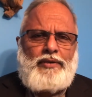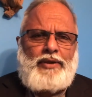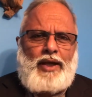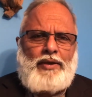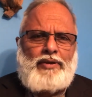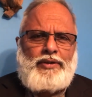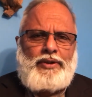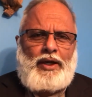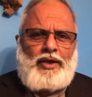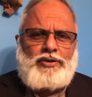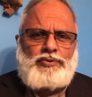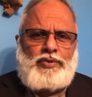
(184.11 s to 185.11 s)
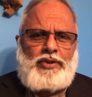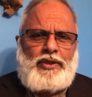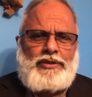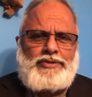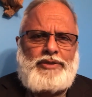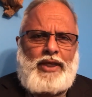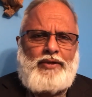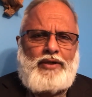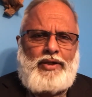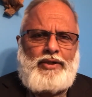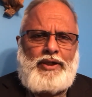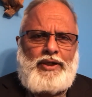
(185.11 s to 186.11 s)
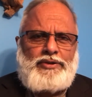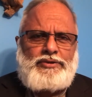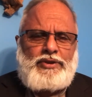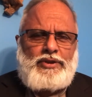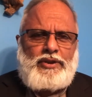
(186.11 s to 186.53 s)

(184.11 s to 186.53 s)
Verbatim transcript: down on God's word and stay on our knees